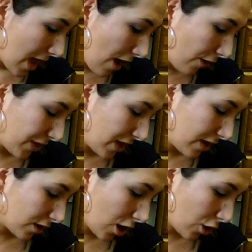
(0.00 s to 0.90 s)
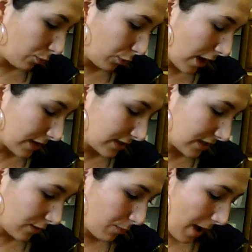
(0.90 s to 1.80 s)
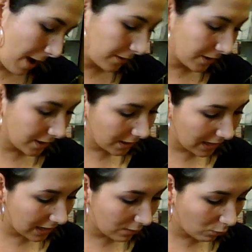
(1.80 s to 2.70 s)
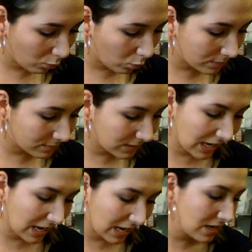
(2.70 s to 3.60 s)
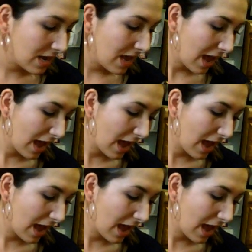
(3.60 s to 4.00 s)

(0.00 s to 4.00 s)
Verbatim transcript: Healthy Glow Bronzing Powder in Warm Tan.